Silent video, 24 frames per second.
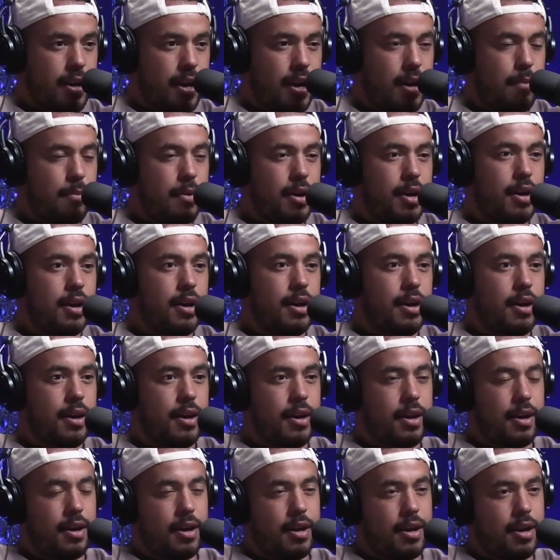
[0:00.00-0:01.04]
in karma.
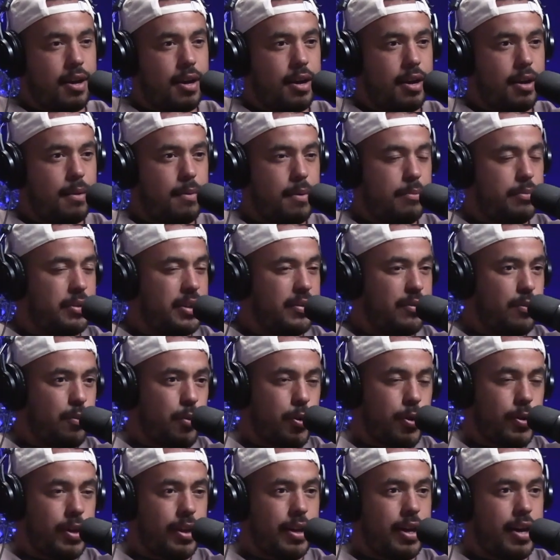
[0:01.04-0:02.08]
I believe in
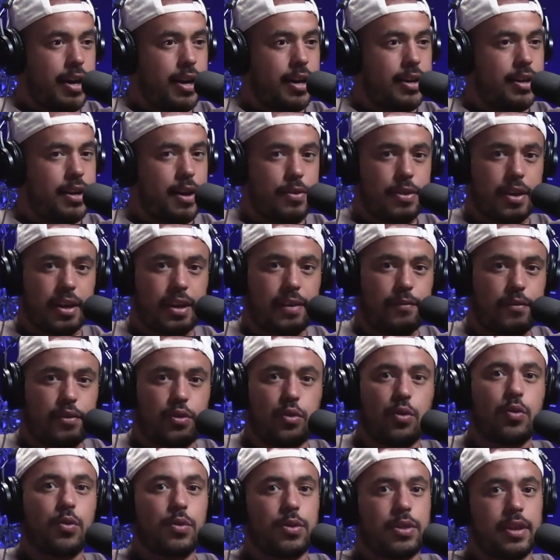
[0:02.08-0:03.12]
working hard. And I think if you
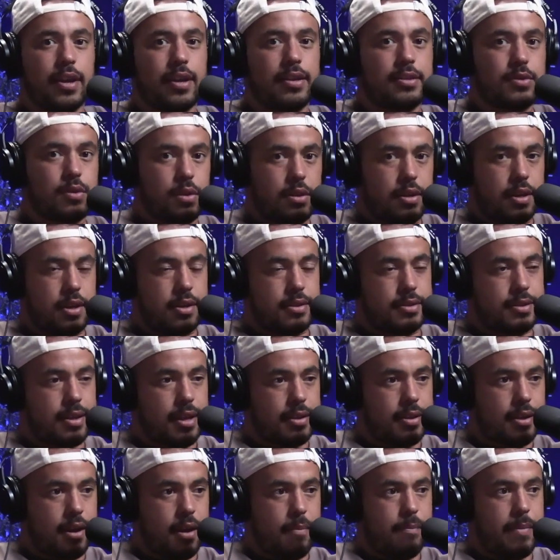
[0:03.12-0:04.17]
do good things
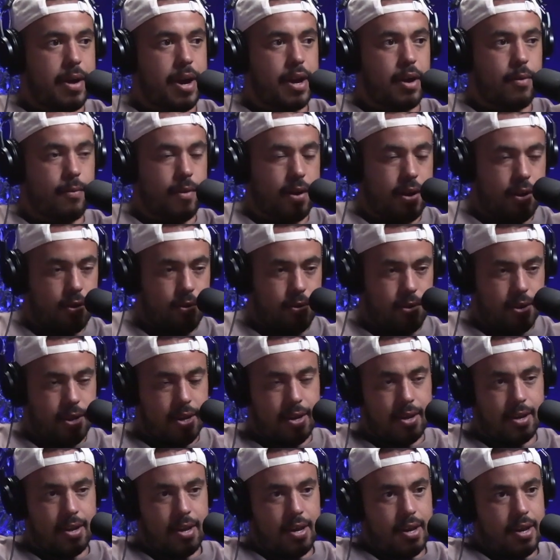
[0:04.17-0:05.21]
start to come back around.
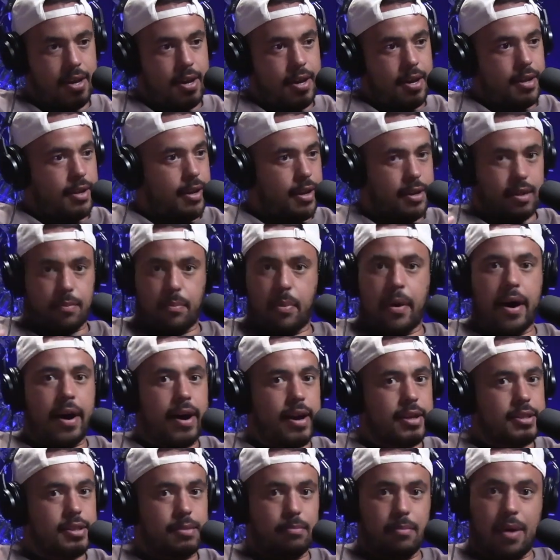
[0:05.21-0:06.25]
And like the
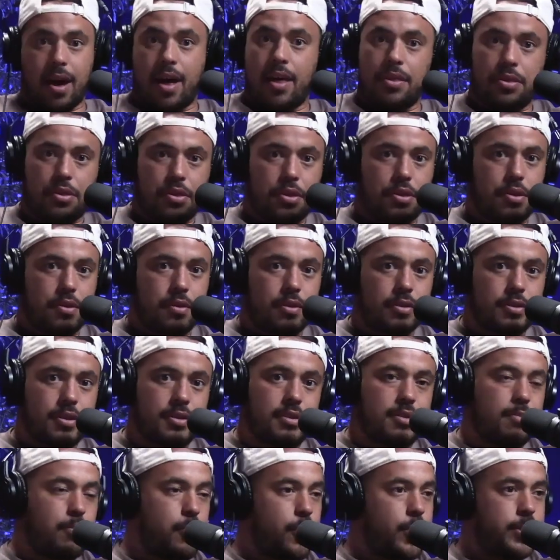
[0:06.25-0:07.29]
past month,
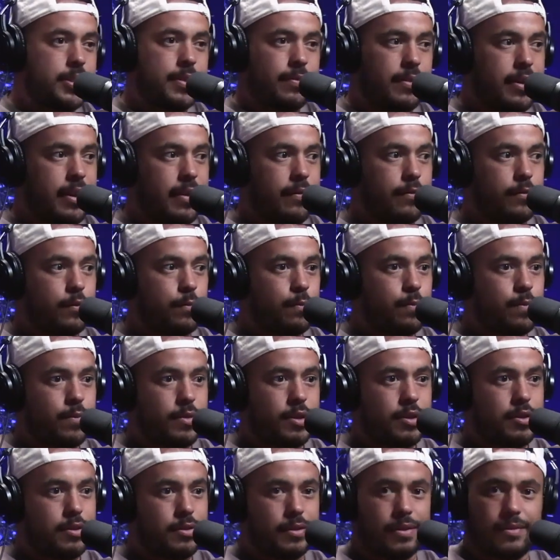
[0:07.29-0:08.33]
since the boys have left,
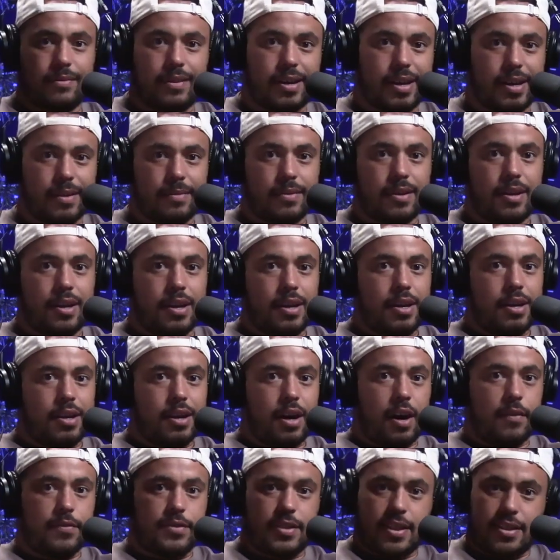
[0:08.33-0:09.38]
like
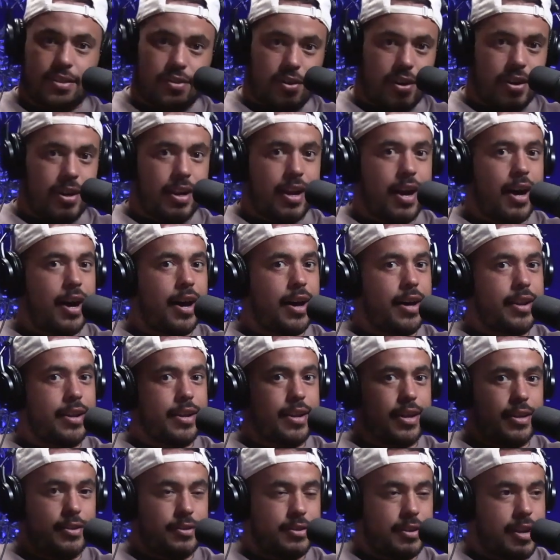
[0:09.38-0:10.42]
obviously signing
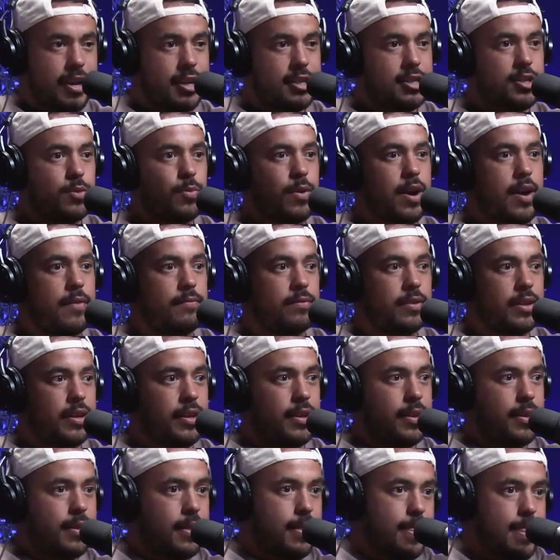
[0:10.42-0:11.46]
Artie, international
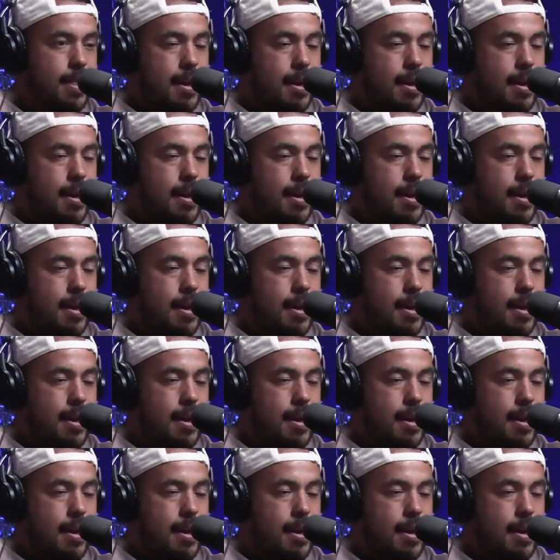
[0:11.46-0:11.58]
athlete,